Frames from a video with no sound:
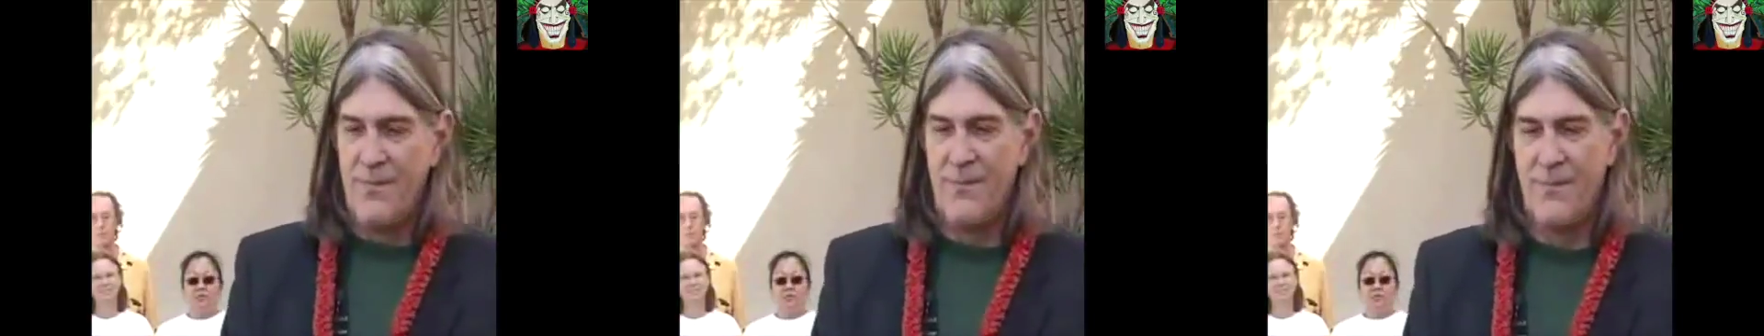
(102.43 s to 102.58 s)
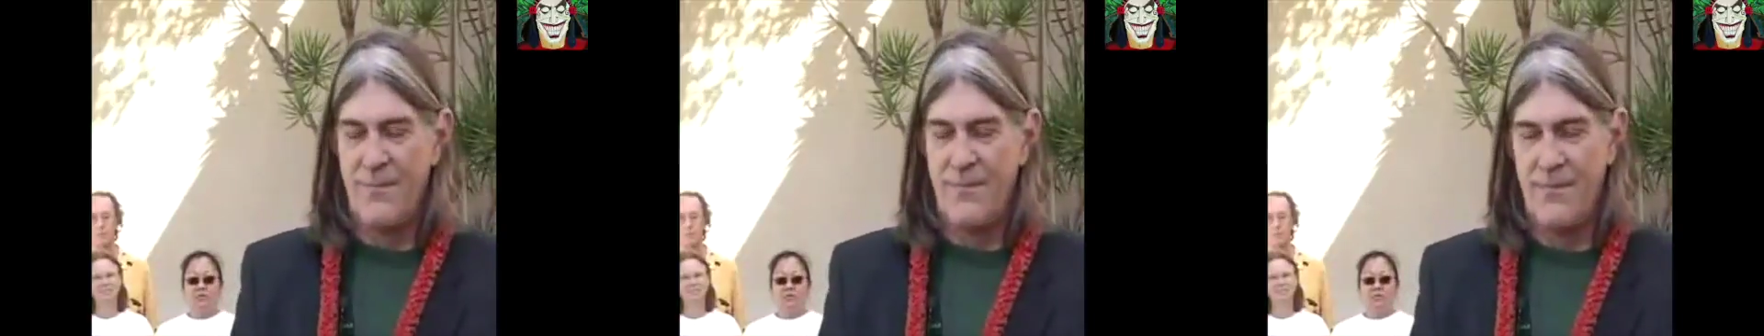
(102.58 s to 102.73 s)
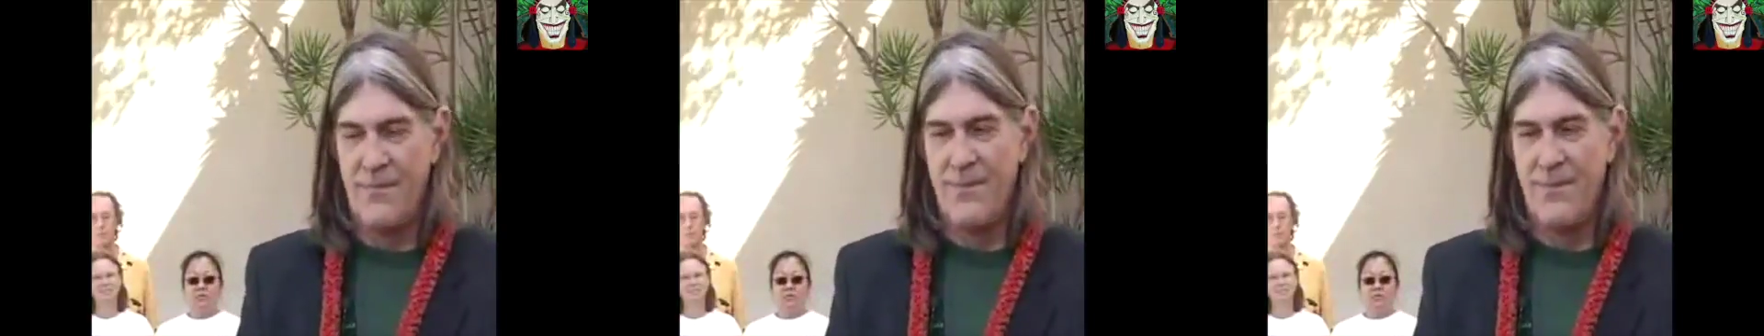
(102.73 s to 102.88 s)
and
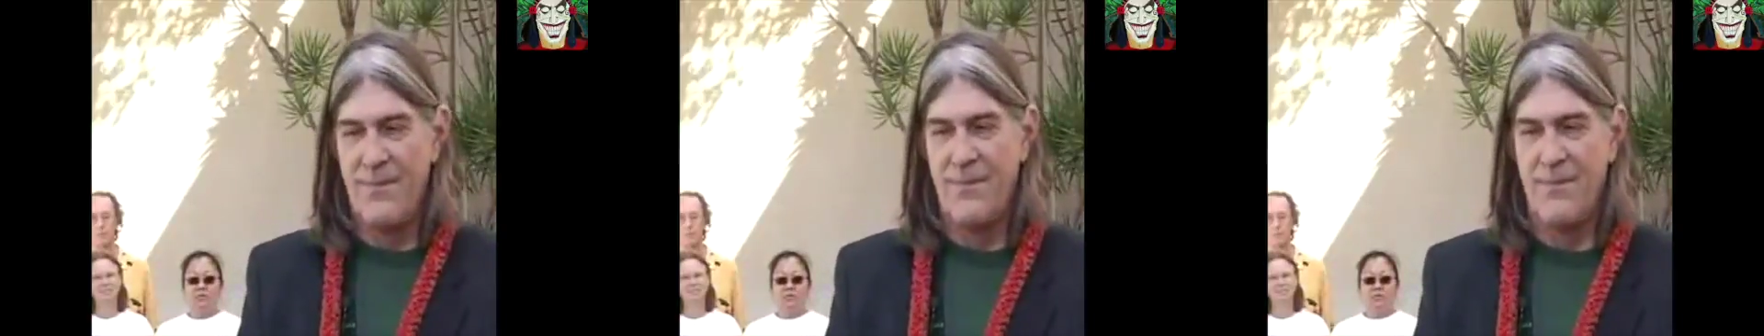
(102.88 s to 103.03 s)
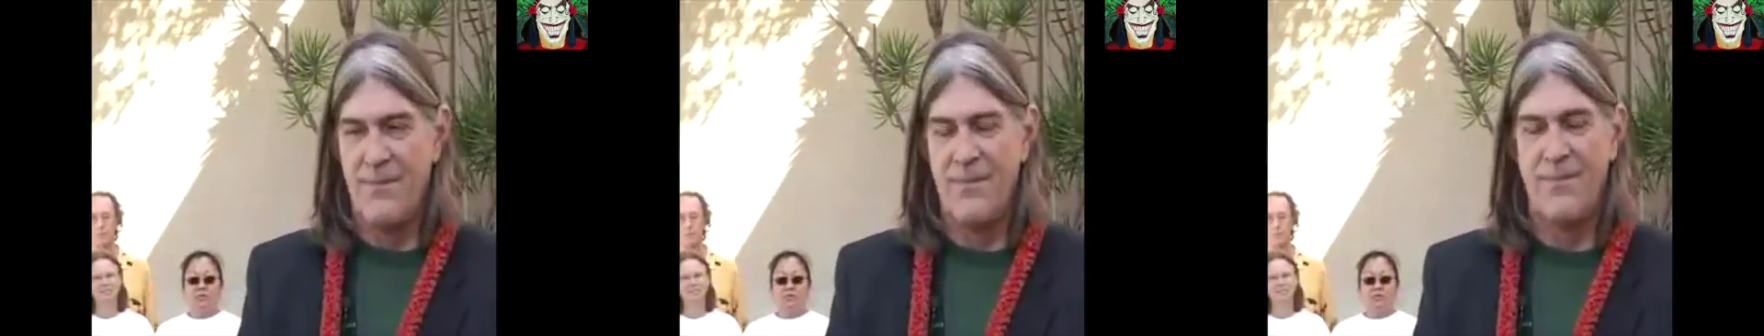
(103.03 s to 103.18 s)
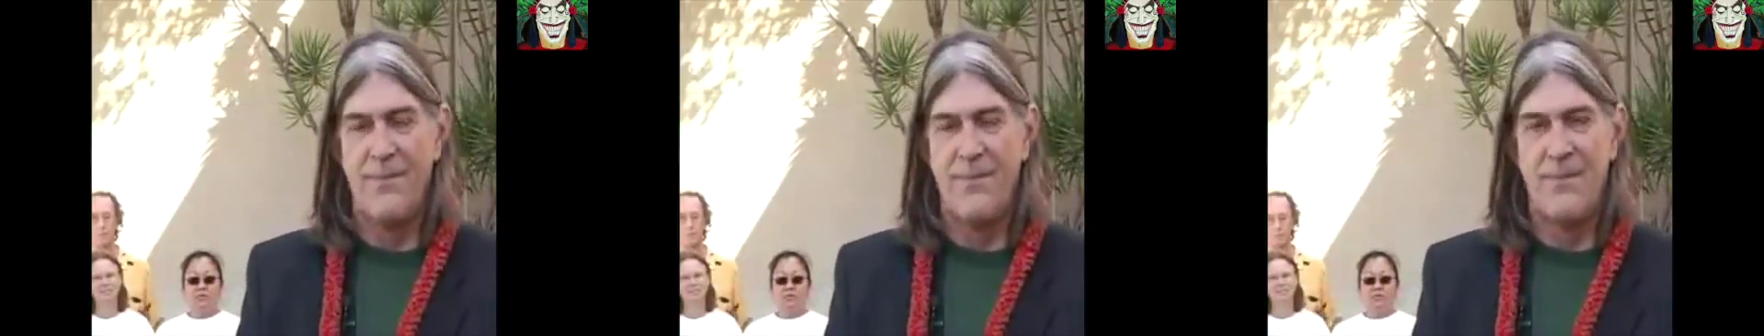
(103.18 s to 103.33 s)
I'm sure it's
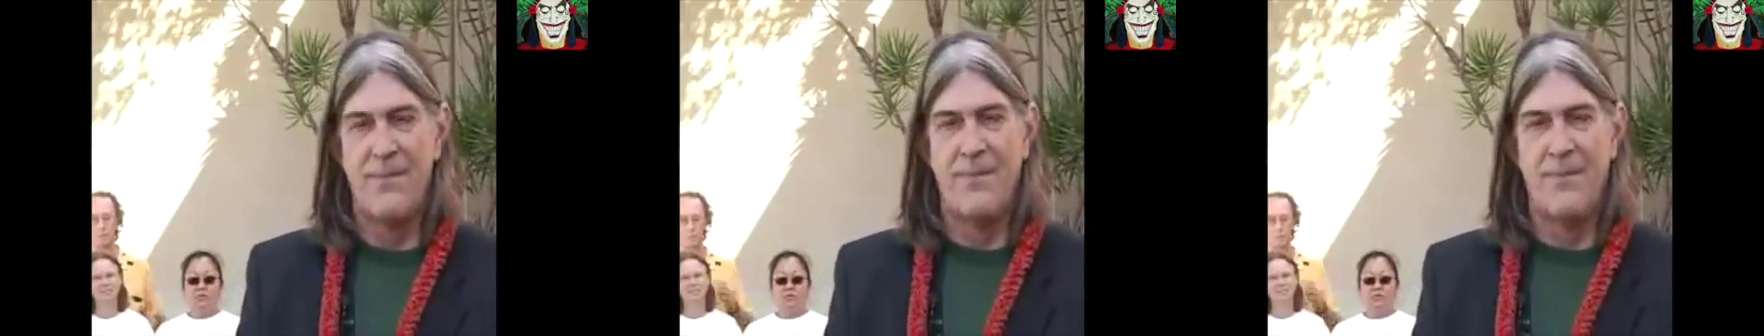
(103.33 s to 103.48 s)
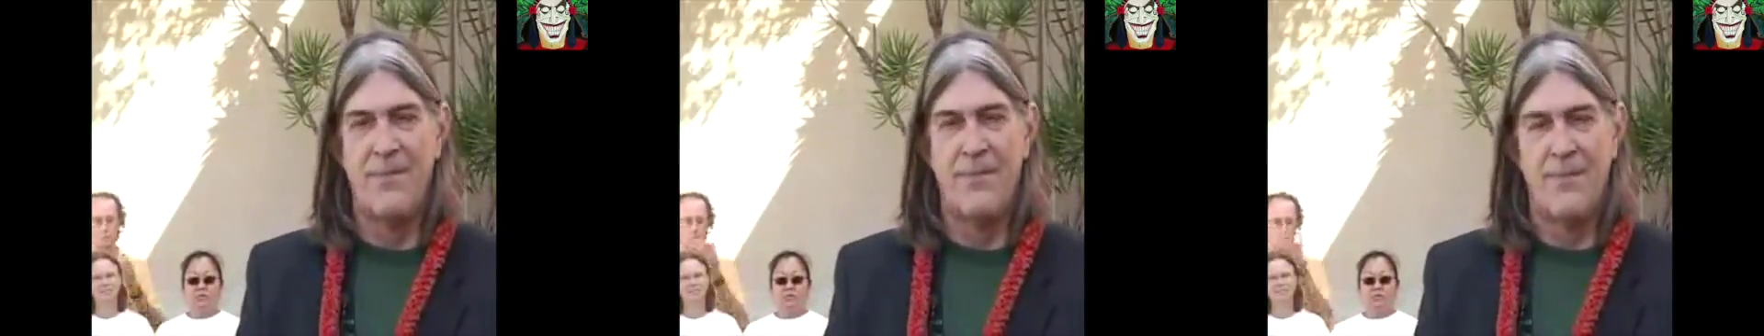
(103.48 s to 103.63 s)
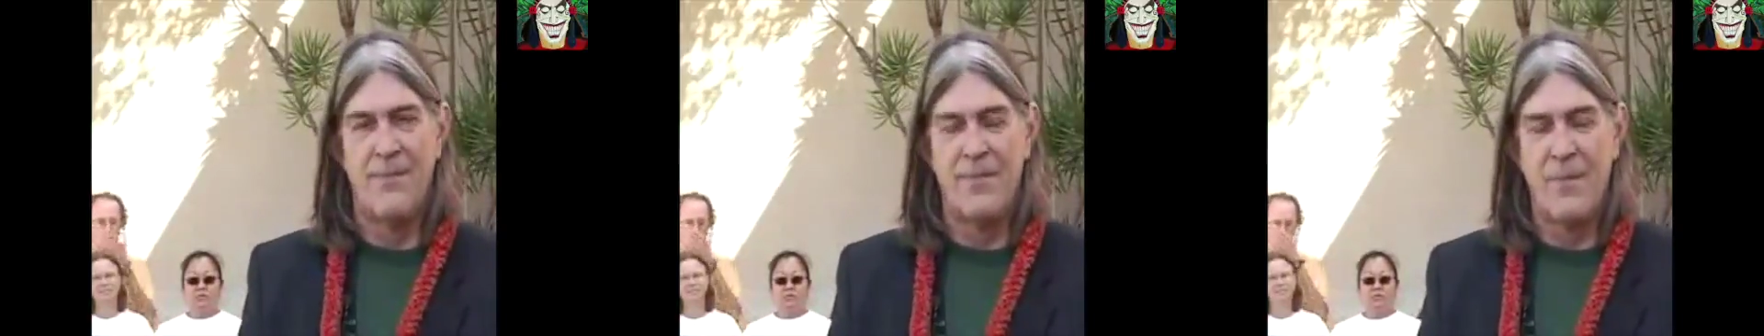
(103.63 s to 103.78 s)
what's going to be on
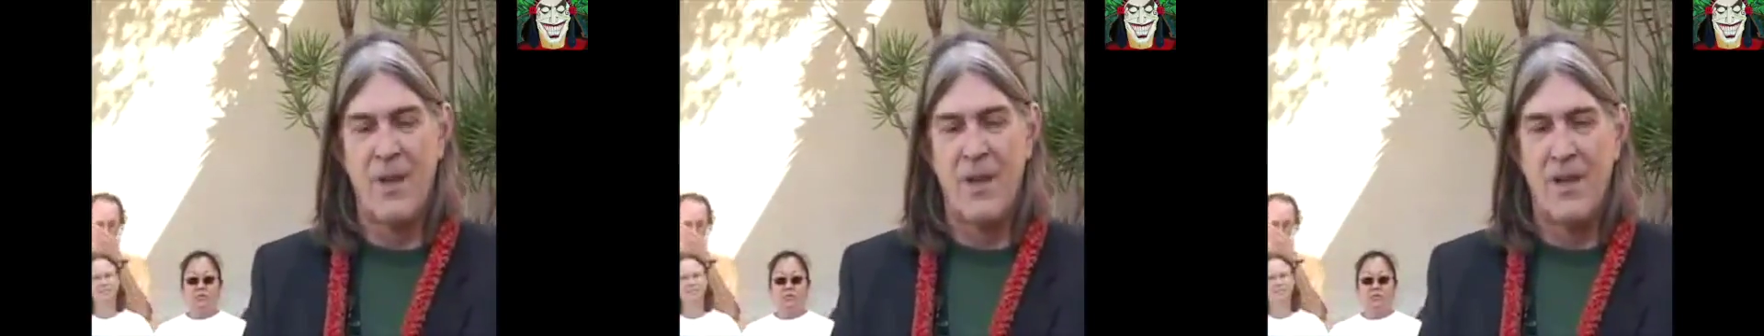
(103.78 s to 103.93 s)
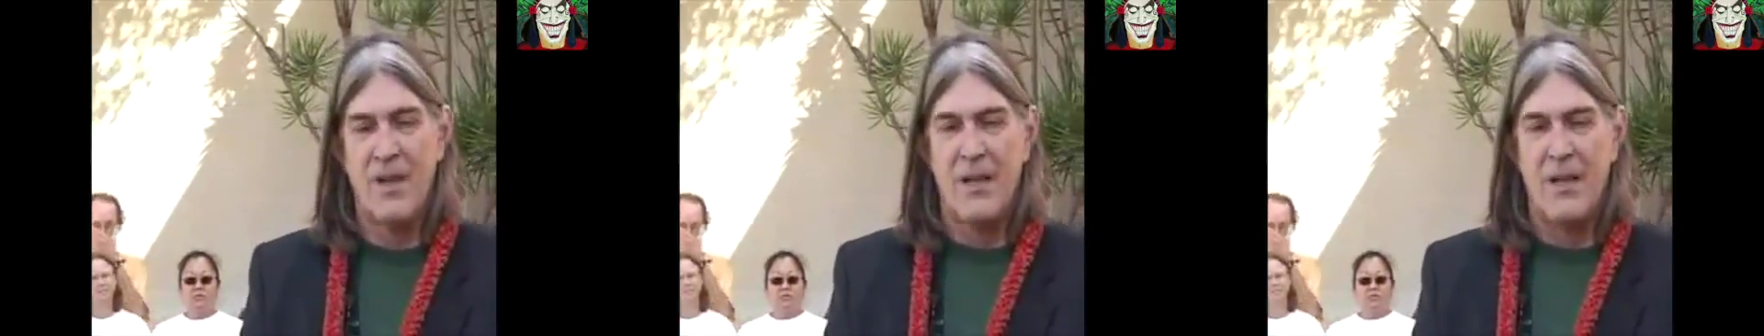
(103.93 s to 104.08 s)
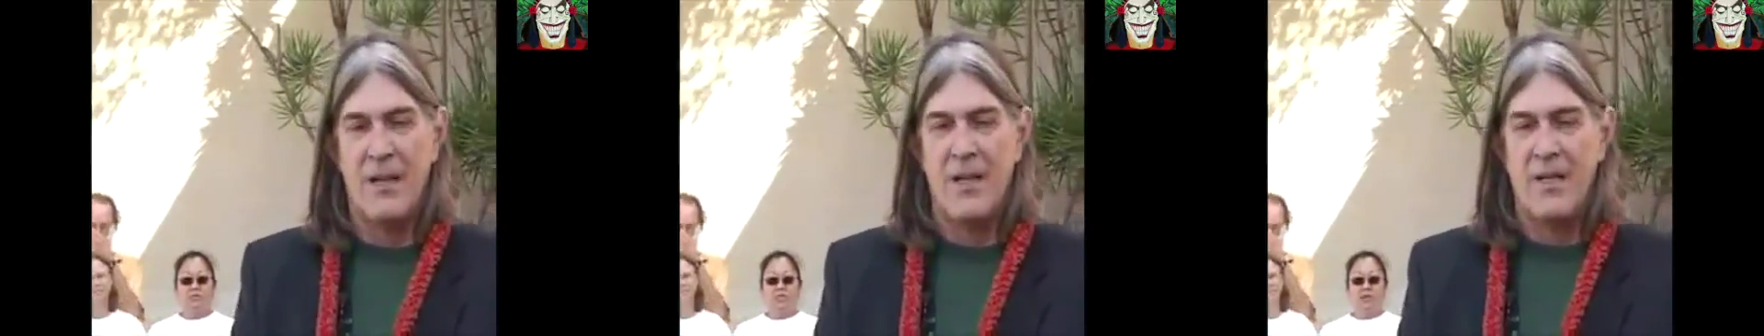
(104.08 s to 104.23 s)
the news
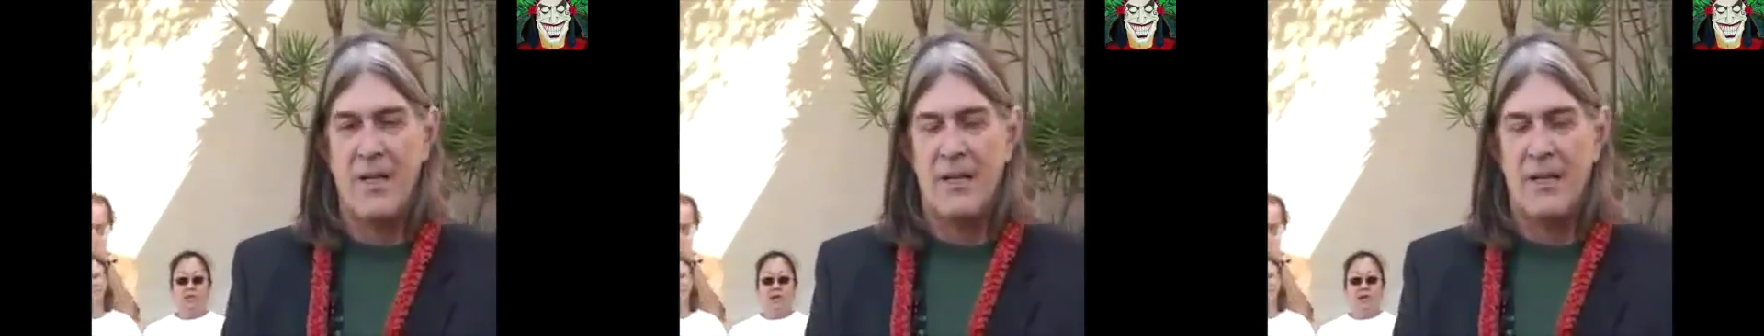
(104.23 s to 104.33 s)
tonight.